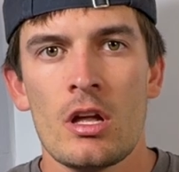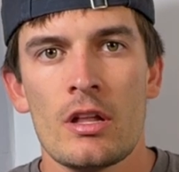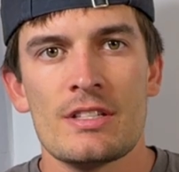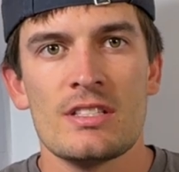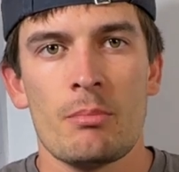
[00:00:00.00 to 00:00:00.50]

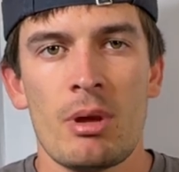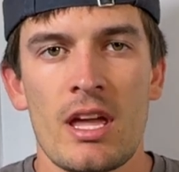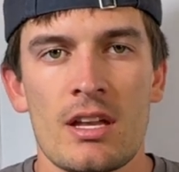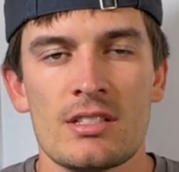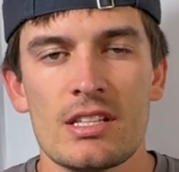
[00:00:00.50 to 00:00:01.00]
This is a
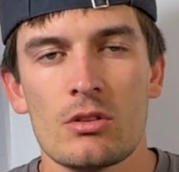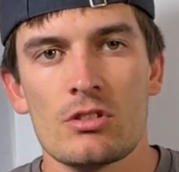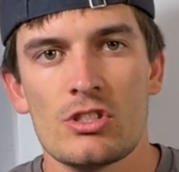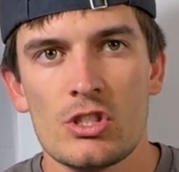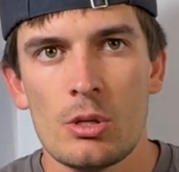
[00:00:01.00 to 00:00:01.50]
pan tilt
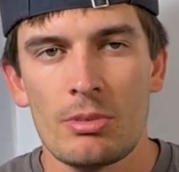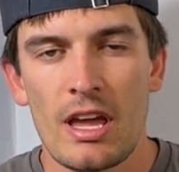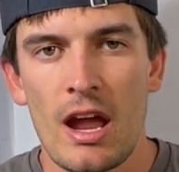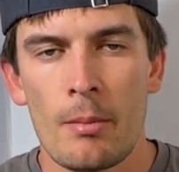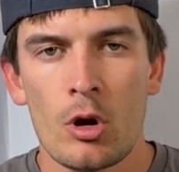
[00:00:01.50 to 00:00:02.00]
zoom
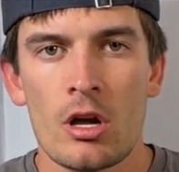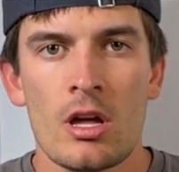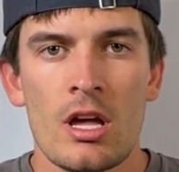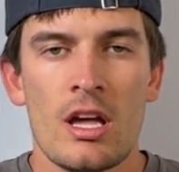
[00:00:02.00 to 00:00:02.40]
camera.